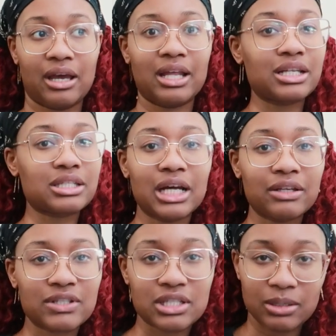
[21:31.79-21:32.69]
And it's not
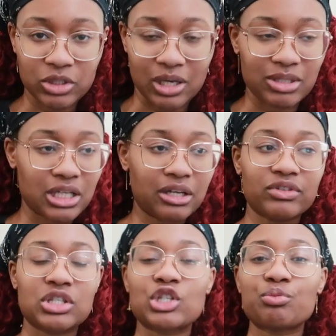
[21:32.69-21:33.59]
even summertime, it's not
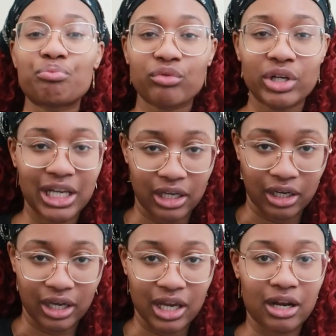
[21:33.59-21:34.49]
even
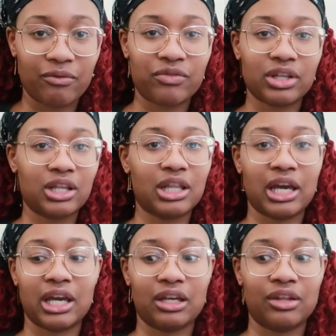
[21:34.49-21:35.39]
spring, and I'm feeling
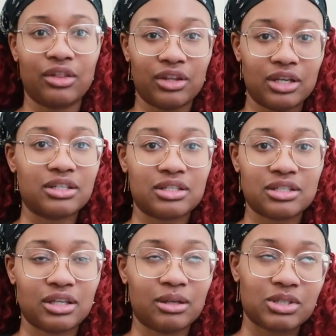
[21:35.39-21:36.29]
like
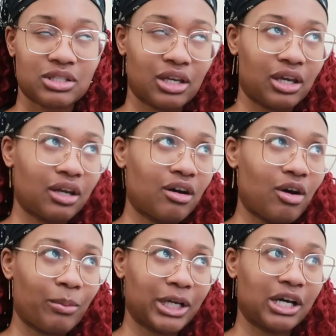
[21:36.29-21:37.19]
this. I'm just like,
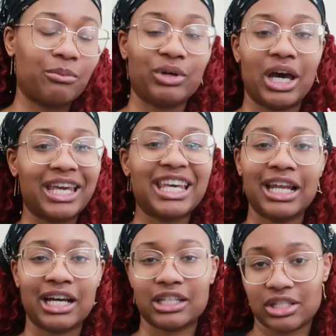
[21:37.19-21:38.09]
oh my god, but I
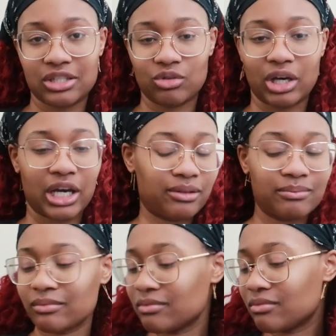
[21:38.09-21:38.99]
cannot continue. I
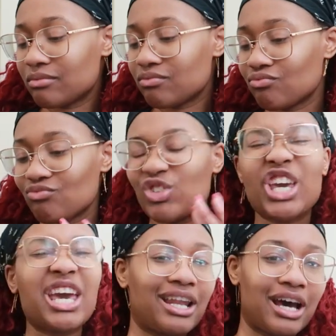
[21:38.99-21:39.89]

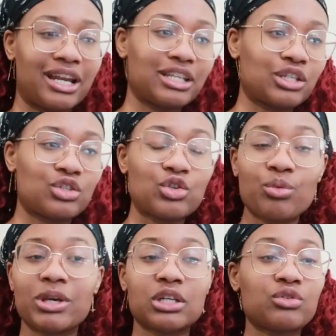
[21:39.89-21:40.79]
cannot. It is
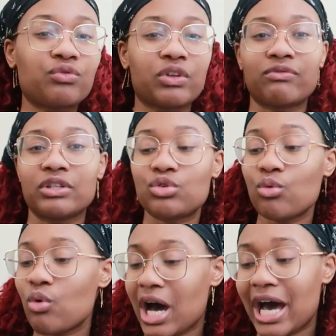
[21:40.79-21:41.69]
too big, too fluffy,
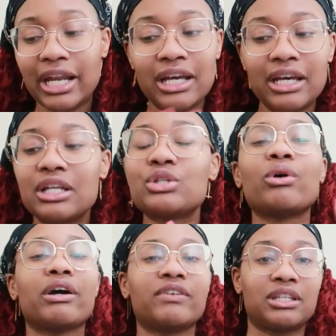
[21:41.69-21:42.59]
too hot,
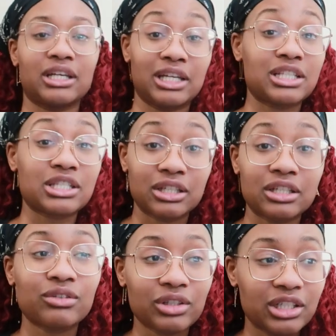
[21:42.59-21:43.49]
too everything, and it's
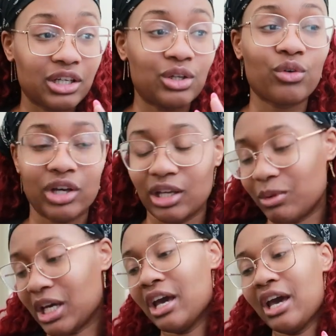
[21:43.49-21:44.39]
literally annoying
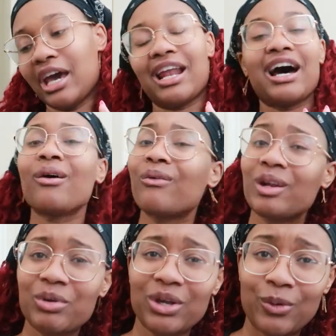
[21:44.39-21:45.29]
me. And I don't
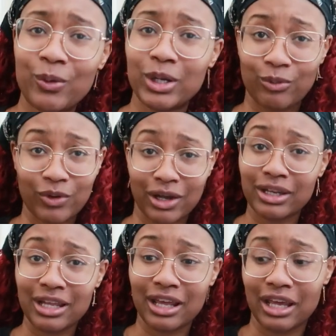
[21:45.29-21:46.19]
want to be annoyed while
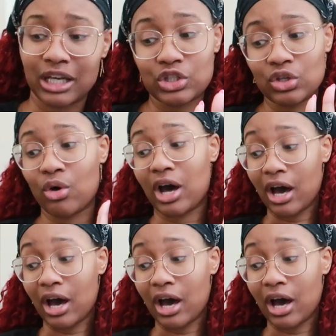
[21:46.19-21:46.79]
knitting. So